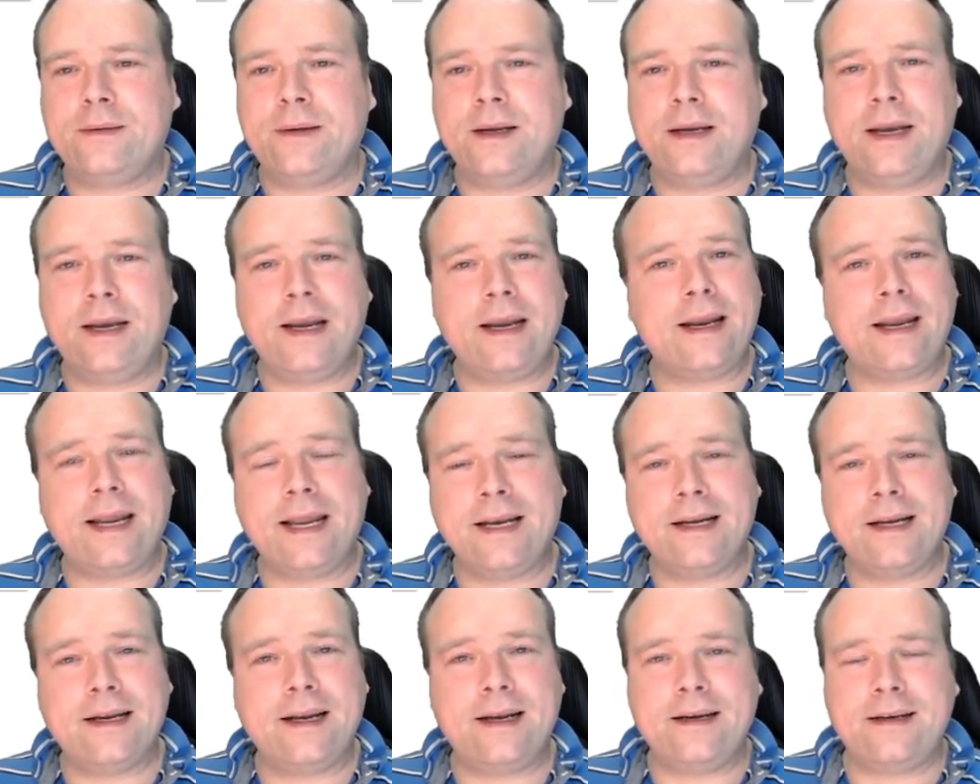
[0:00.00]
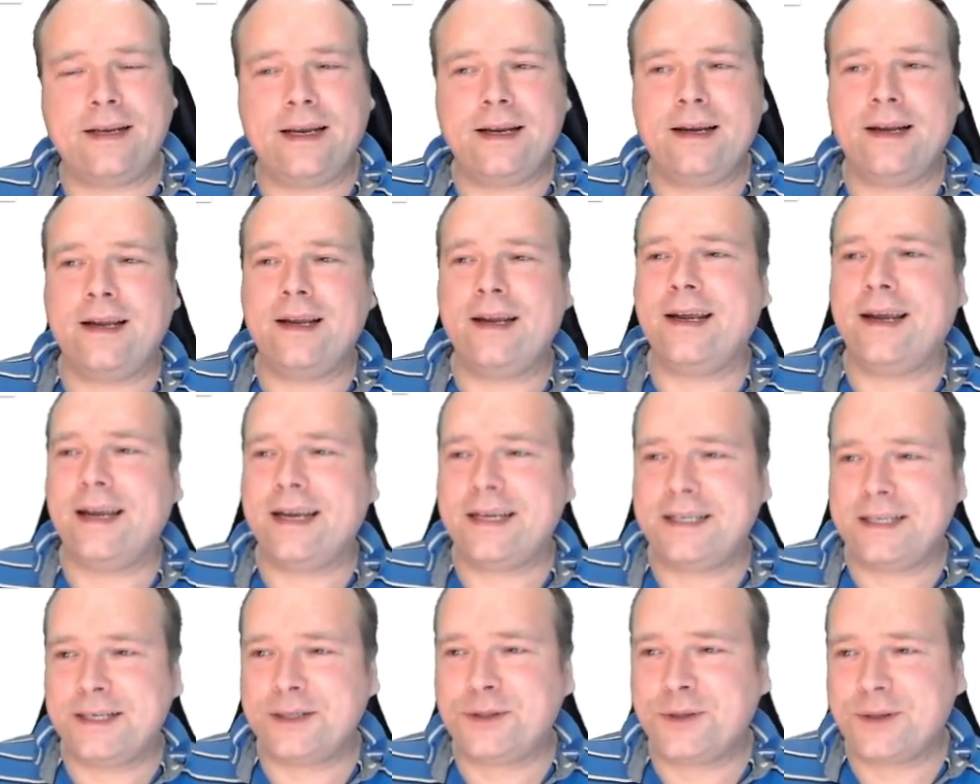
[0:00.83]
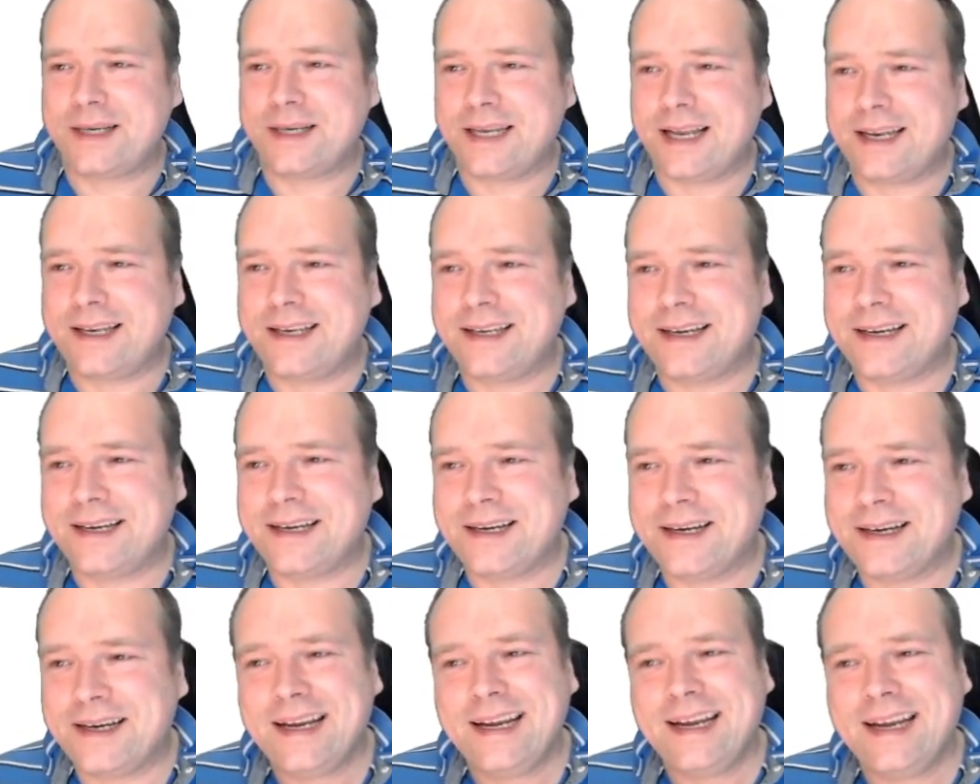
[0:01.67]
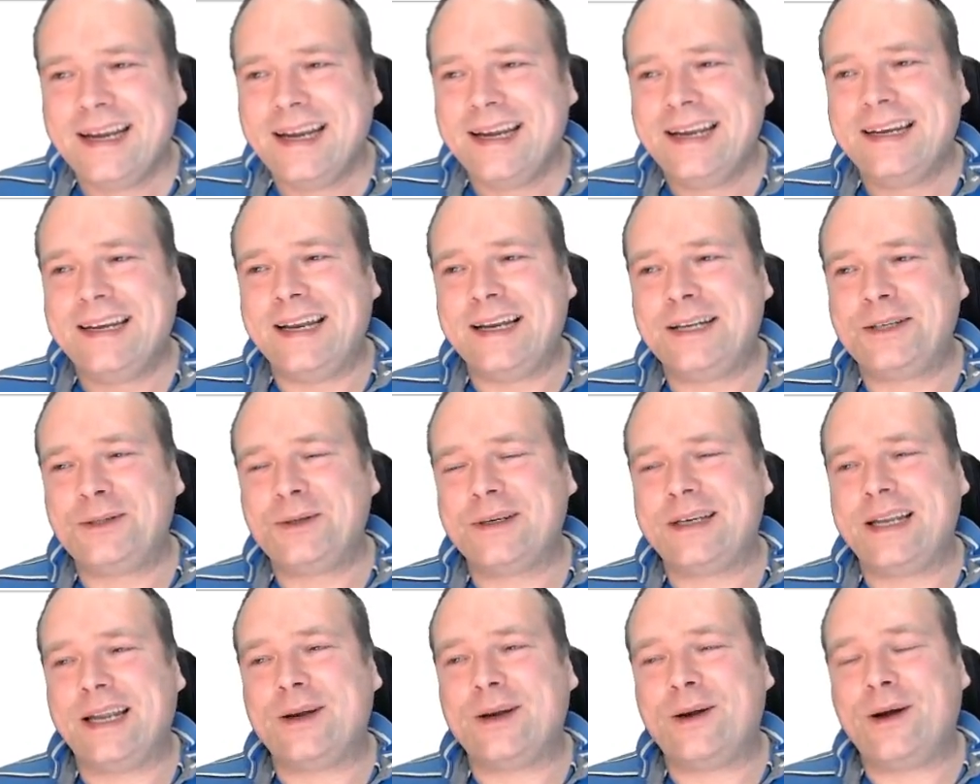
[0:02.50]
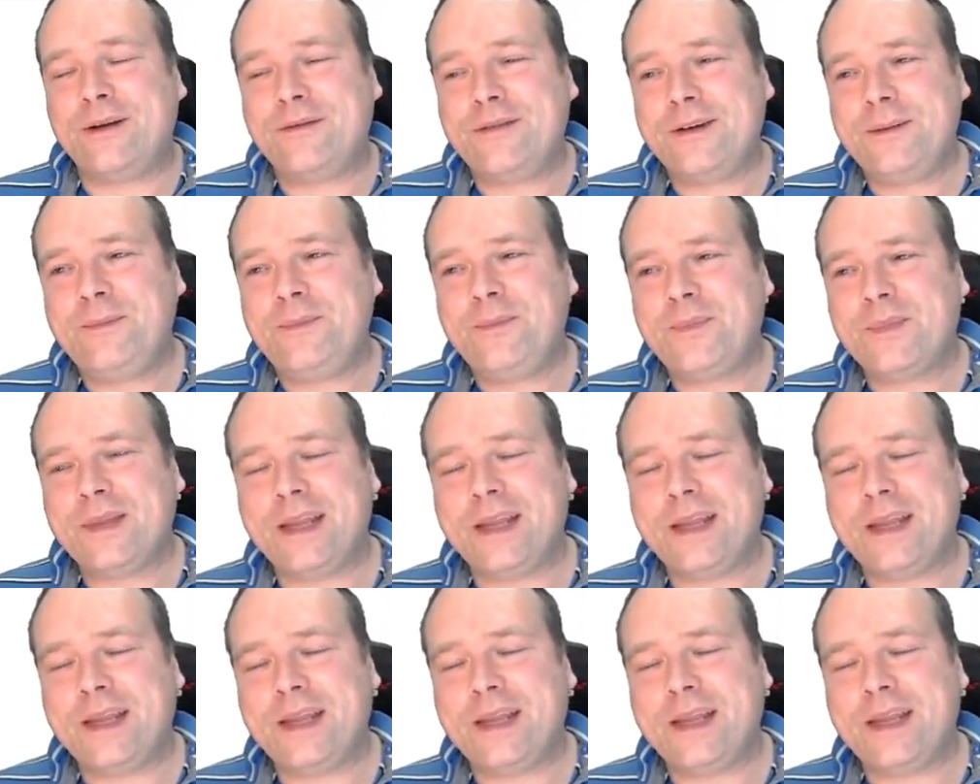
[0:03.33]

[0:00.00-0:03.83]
And then again, I took that offer.